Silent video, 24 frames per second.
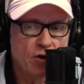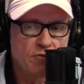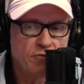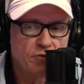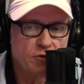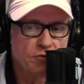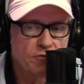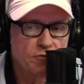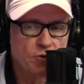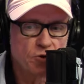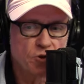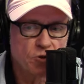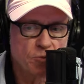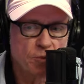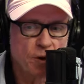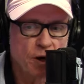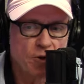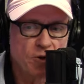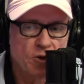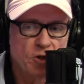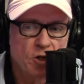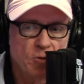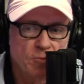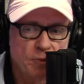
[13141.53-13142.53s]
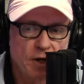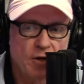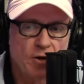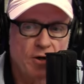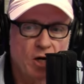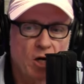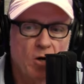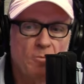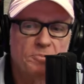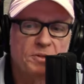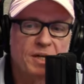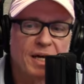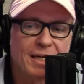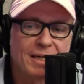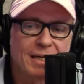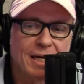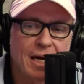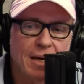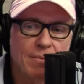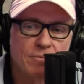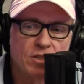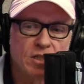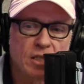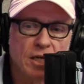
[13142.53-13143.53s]
off your first month.
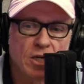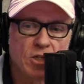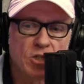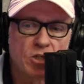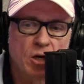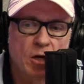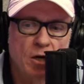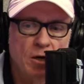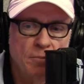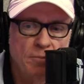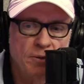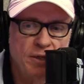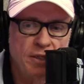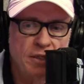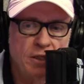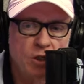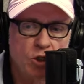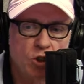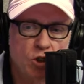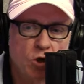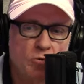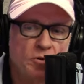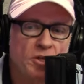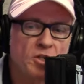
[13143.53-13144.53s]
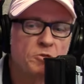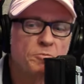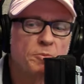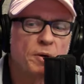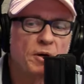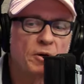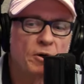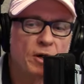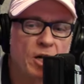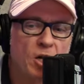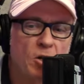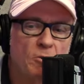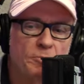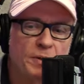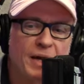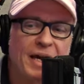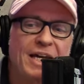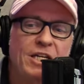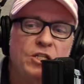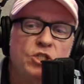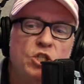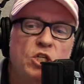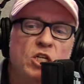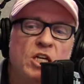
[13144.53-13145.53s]
BetterHelp.com/BT Show. That's BetterHelp,
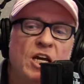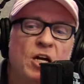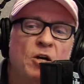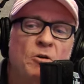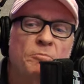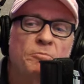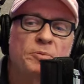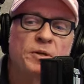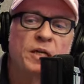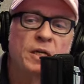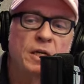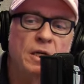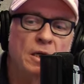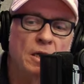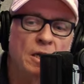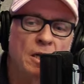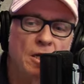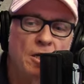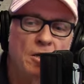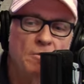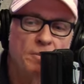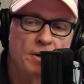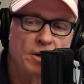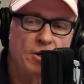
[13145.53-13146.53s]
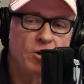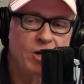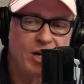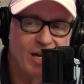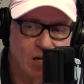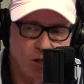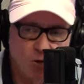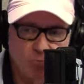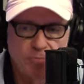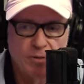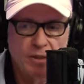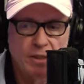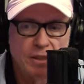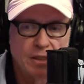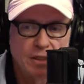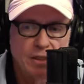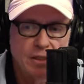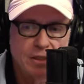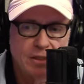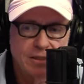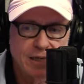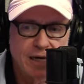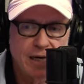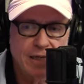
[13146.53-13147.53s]
H-E-L-P.
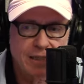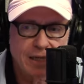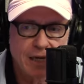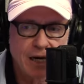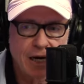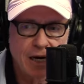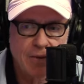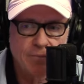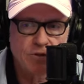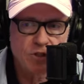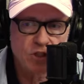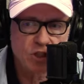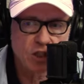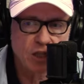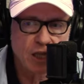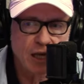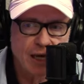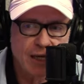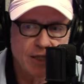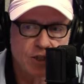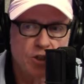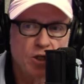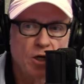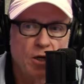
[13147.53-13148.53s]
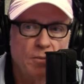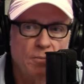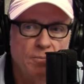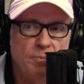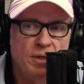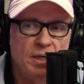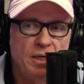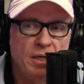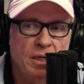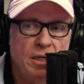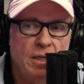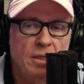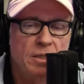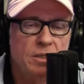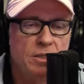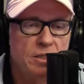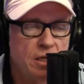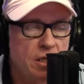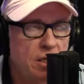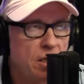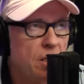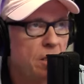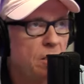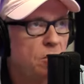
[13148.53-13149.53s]

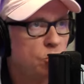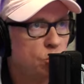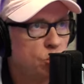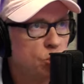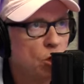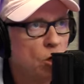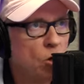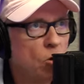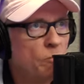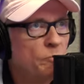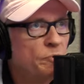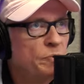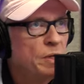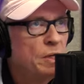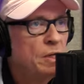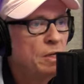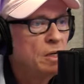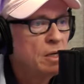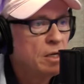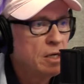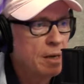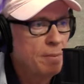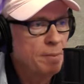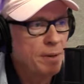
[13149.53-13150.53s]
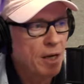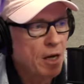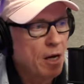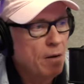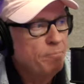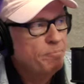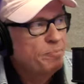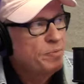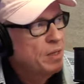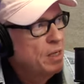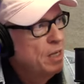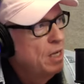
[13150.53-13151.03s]
BetterHelp.com/BT Show. Coming up,